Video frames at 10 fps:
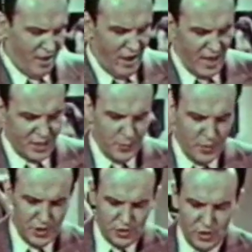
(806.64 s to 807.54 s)
I
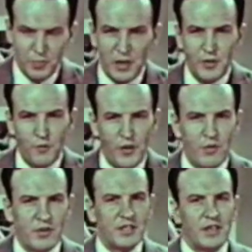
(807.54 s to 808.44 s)
suppose it could be the
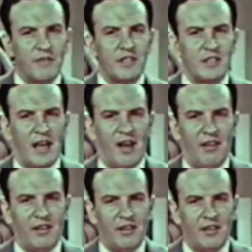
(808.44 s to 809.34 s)
frequency of the sound.
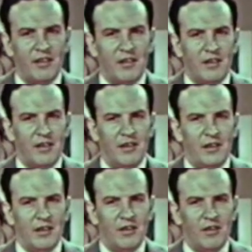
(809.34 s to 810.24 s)

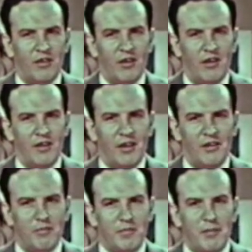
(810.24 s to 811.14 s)
Or
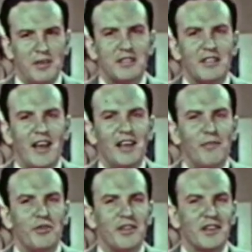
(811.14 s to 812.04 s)
maybe it's tied
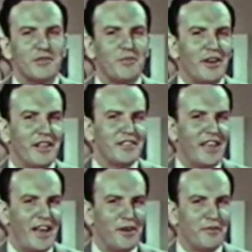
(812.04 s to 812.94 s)
up with the experience he
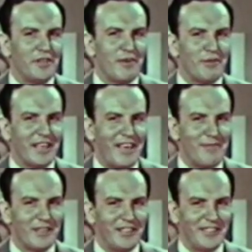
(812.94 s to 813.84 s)
had over there with the
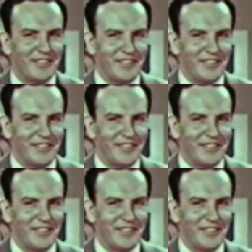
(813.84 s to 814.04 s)
chemicals.